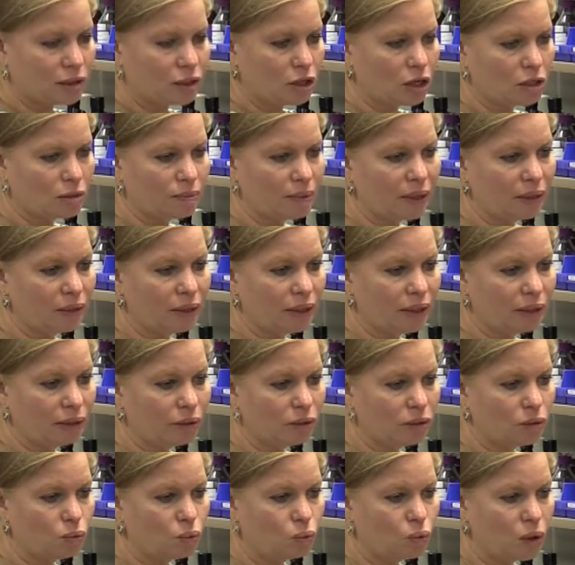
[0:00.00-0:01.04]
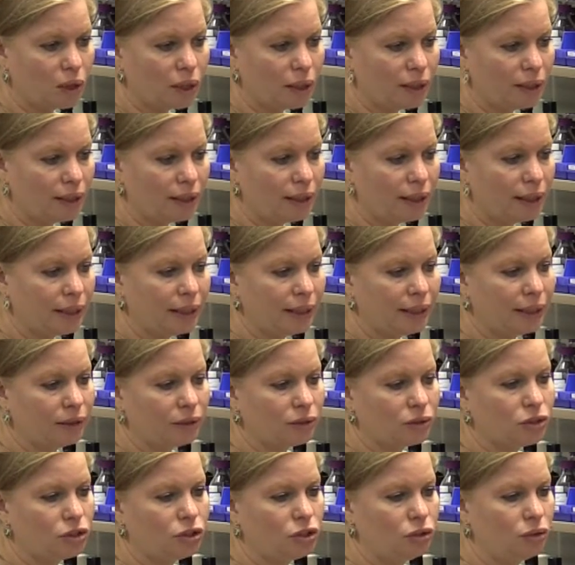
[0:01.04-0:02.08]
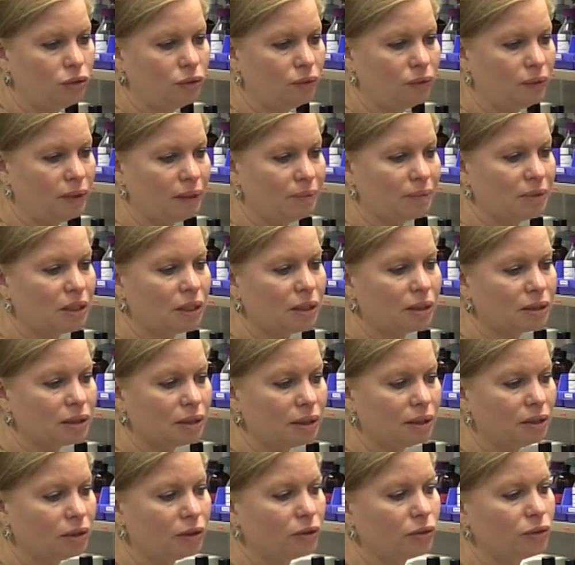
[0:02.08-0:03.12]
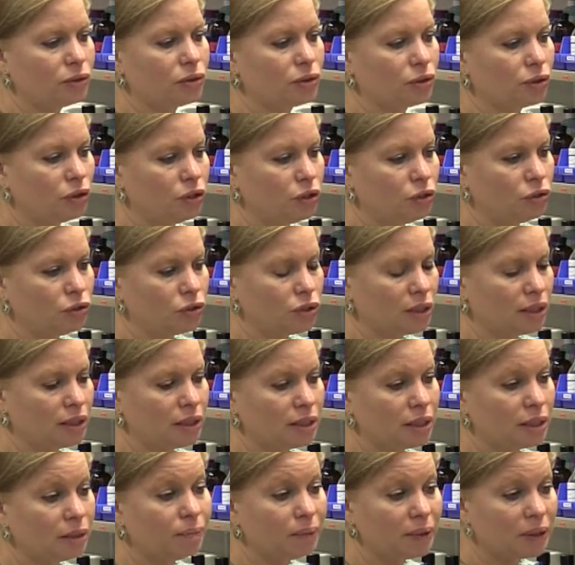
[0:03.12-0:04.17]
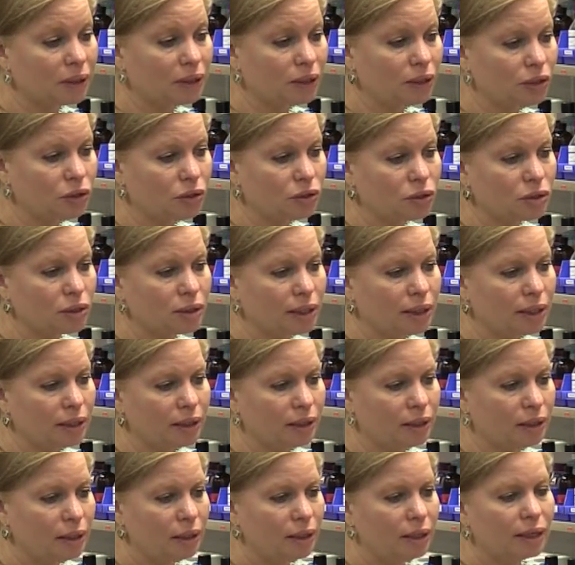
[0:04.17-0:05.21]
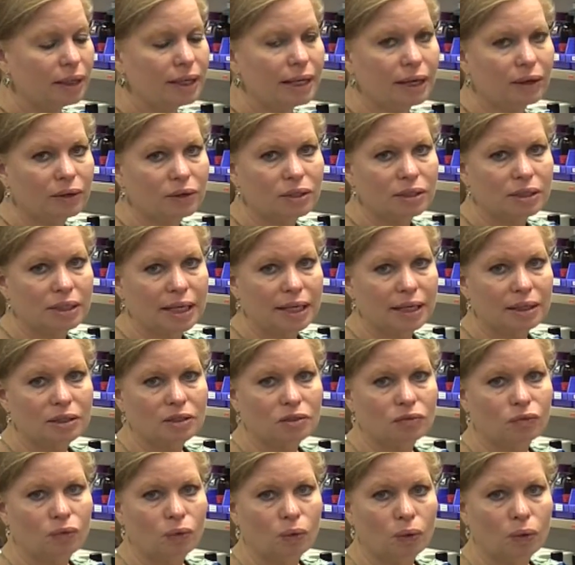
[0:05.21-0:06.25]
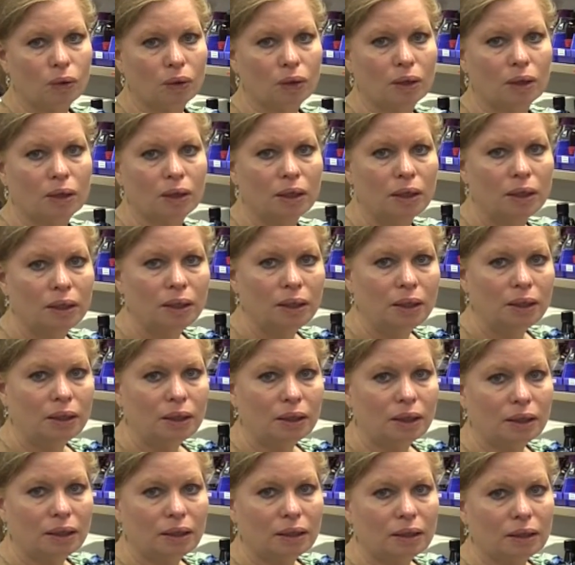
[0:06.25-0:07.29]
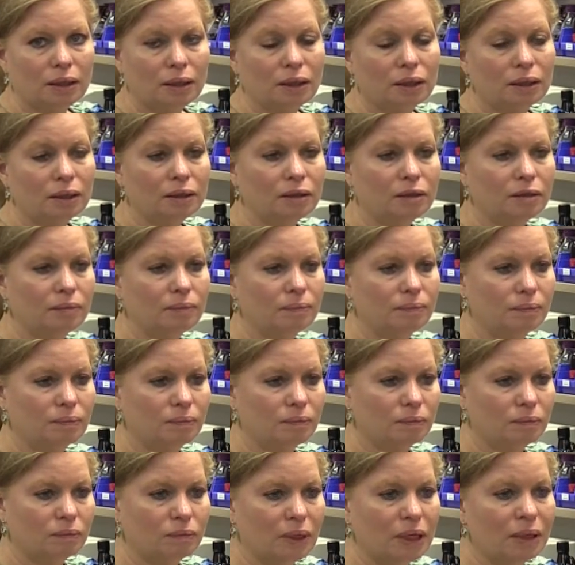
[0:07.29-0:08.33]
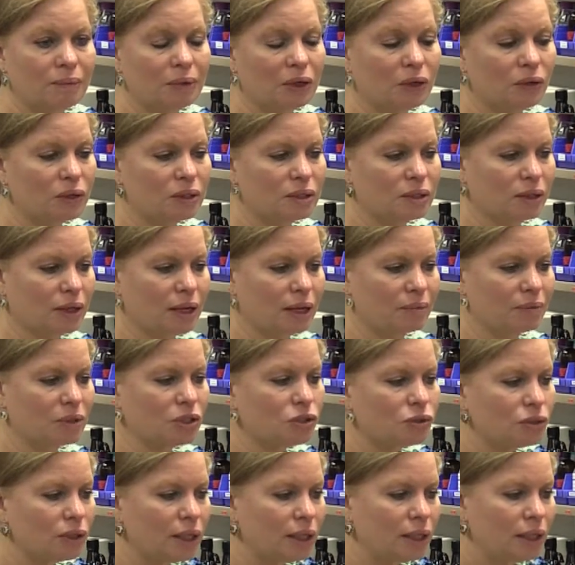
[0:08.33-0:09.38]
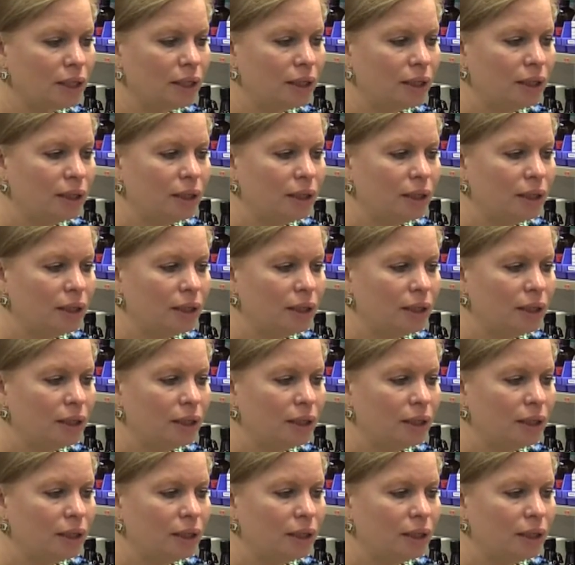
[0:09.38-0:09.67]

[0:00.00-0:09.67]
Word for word: I talked about Gills one and Gills two hematoxylin. Those are usually typically used in counter stains for Um, immunohistochemistry.